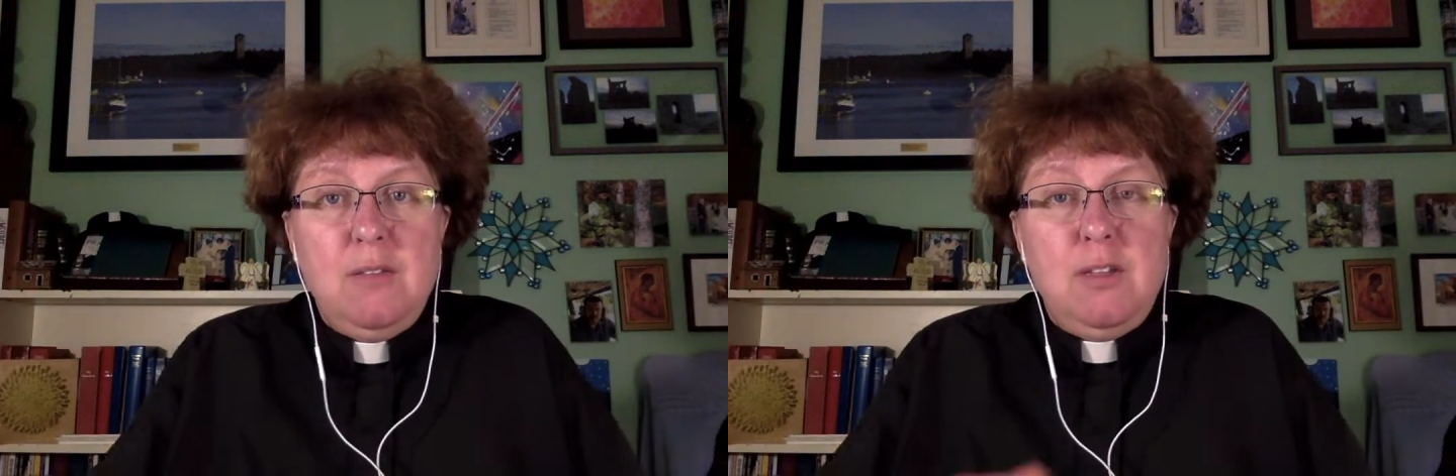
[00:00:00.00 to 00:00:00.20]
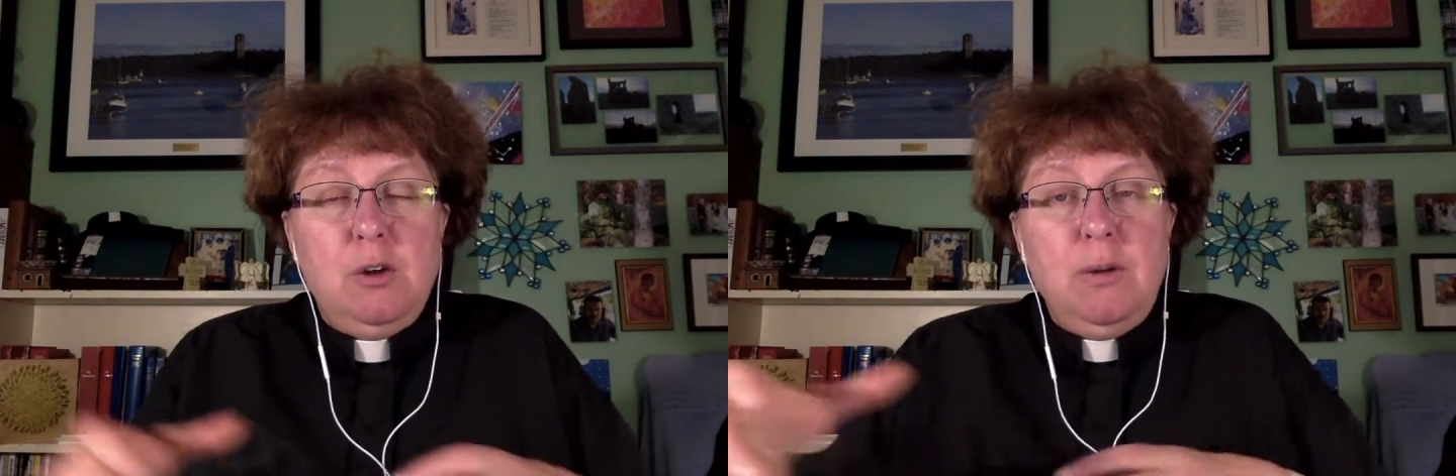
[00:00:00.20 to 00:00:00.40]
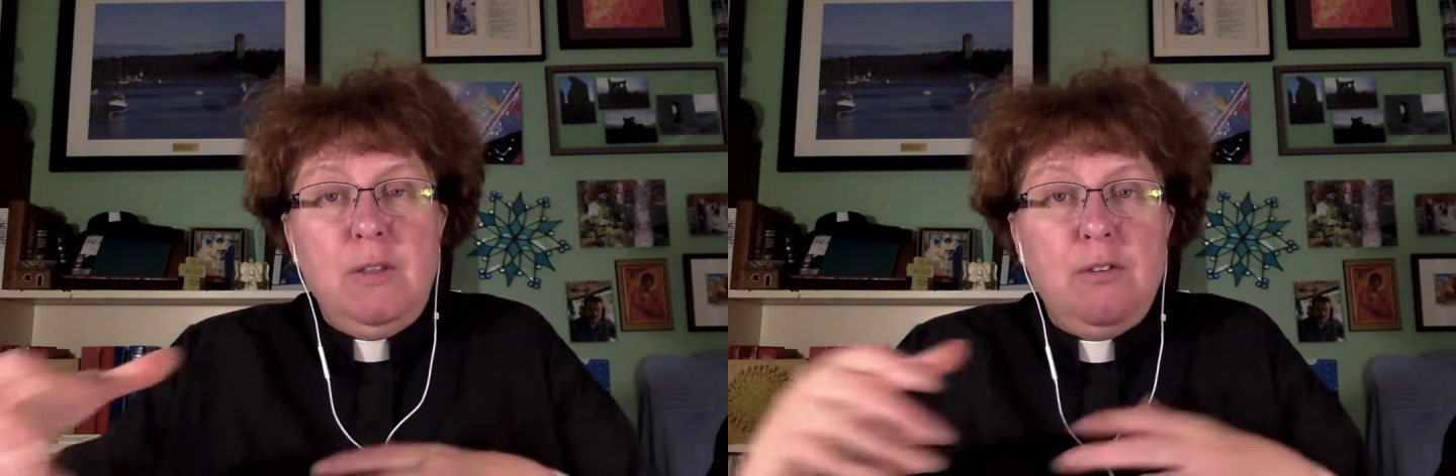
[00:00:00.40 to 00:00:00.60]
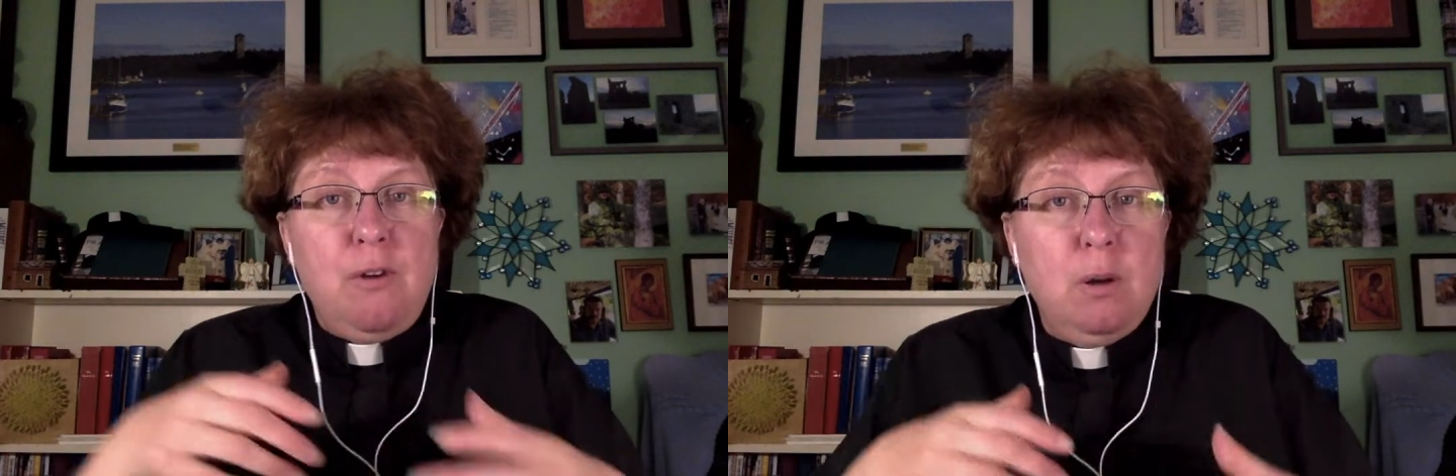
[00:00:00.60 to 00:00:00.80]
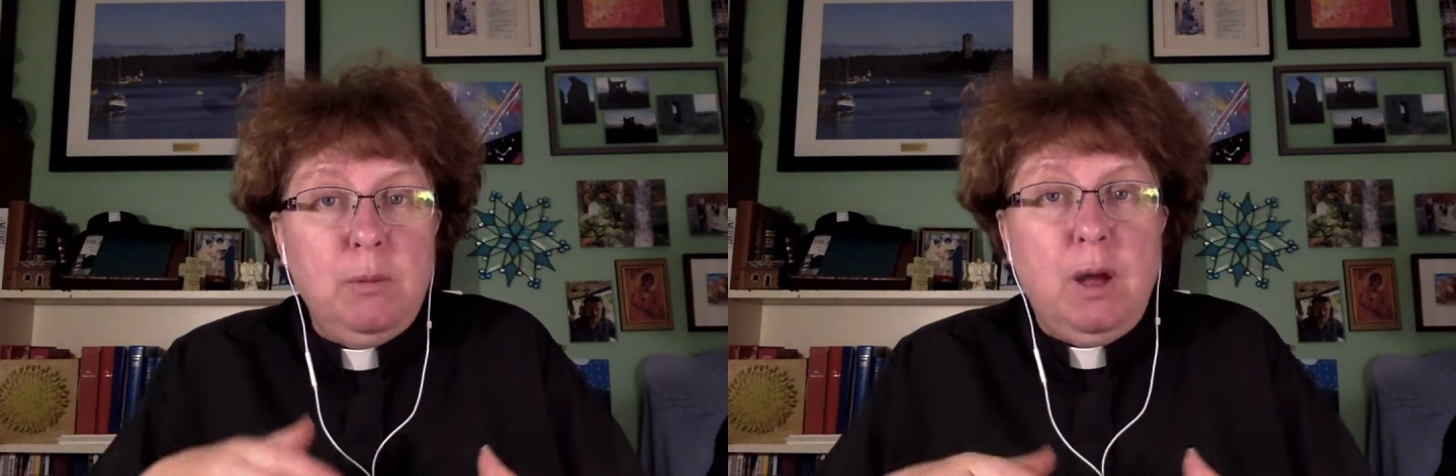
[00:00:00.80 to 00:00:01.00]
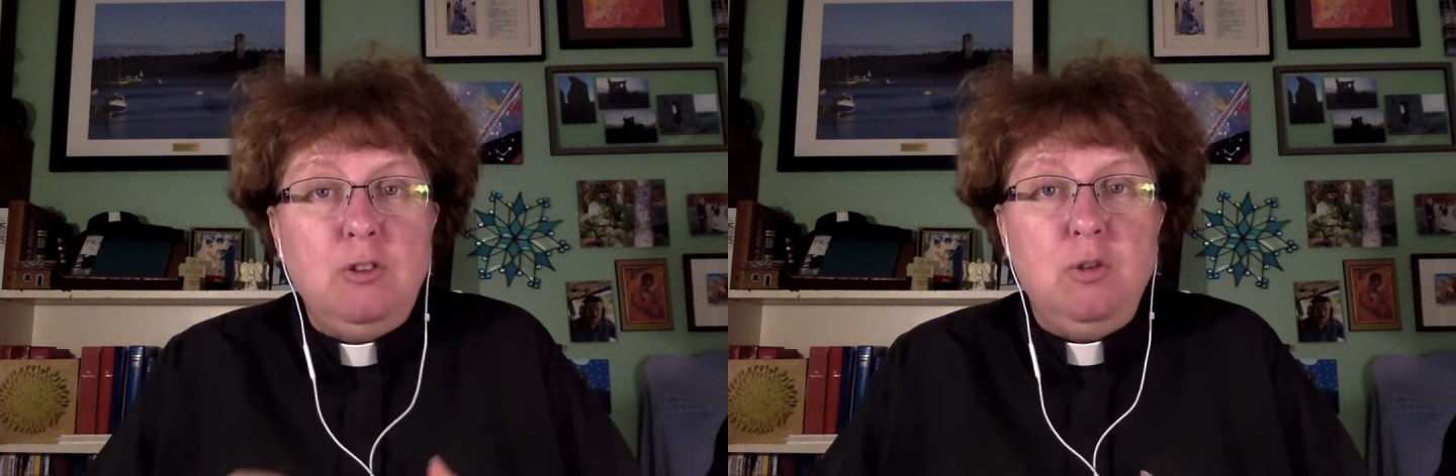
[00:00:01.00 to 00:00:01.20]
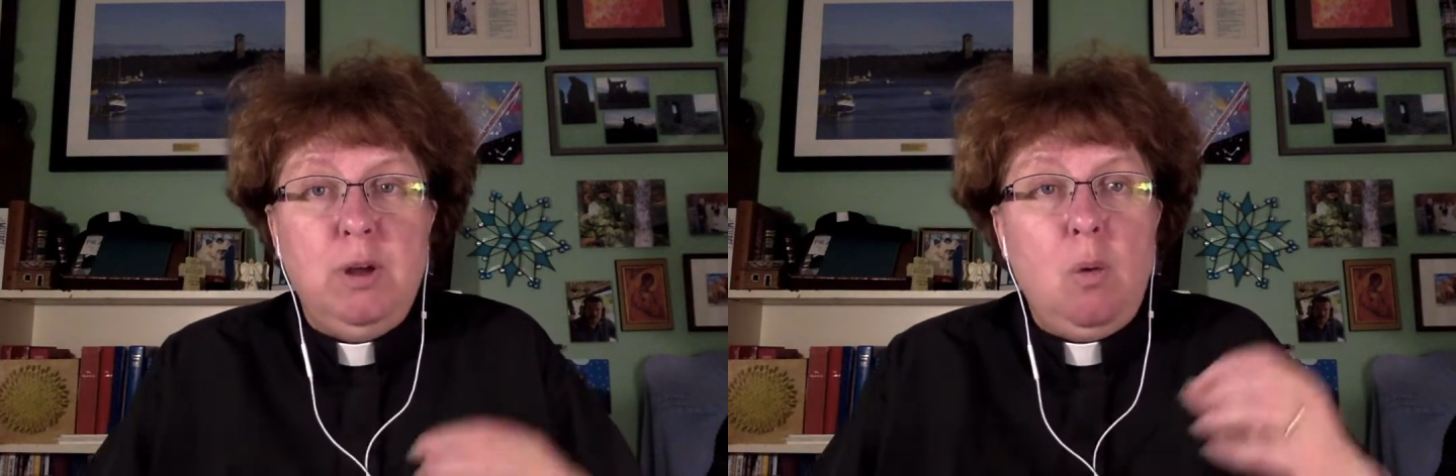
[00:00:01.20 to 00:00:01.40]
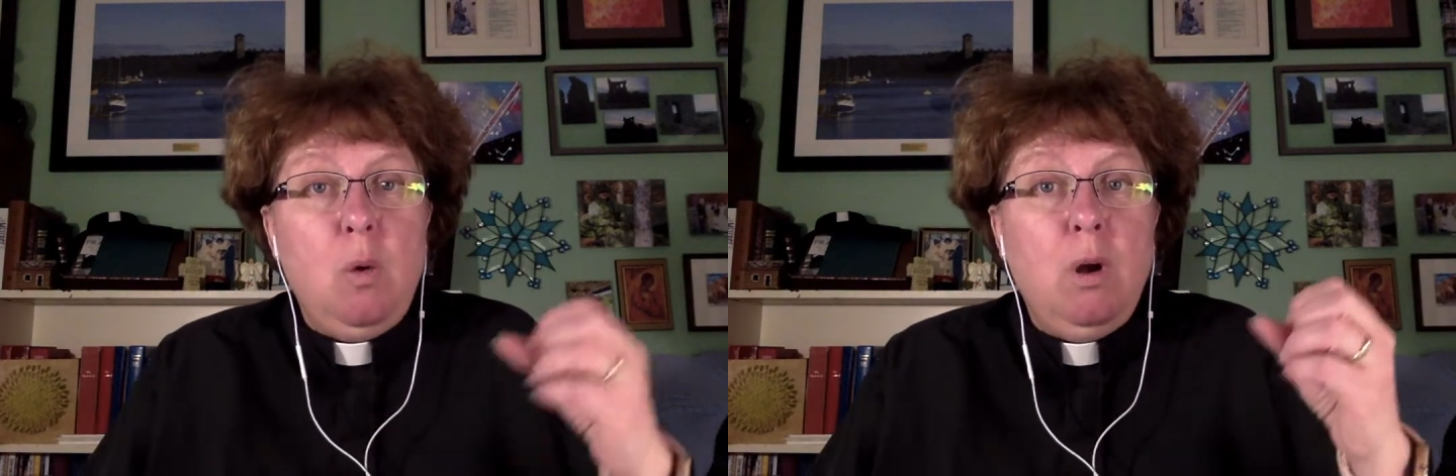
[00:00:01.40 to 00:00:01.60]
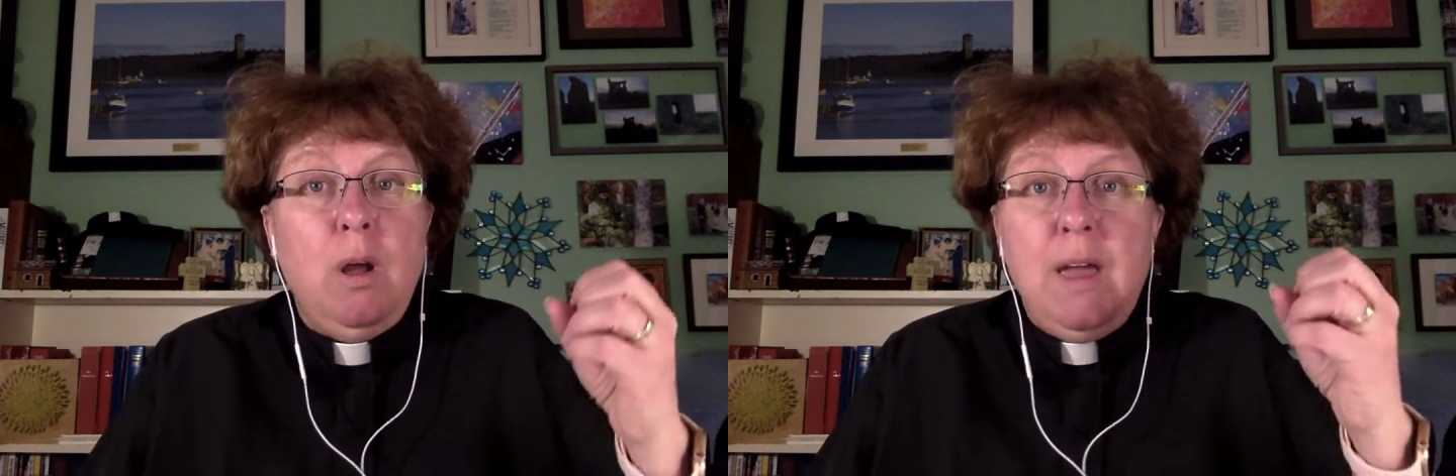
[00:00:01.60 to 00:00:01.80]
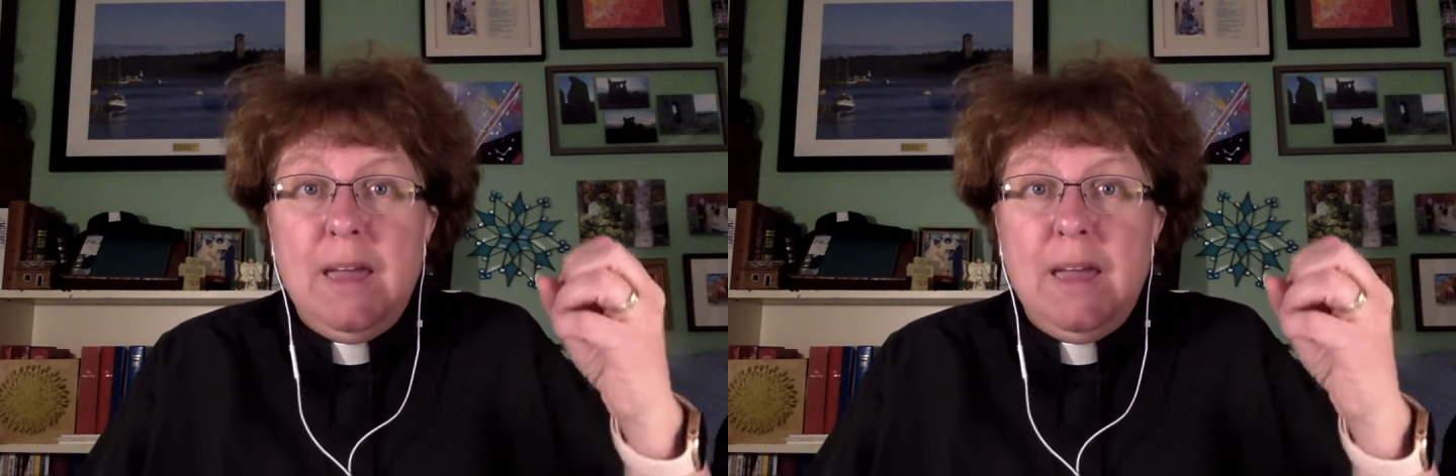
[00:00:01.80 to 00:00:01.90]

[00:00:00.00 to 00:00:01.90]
that are in the farm country or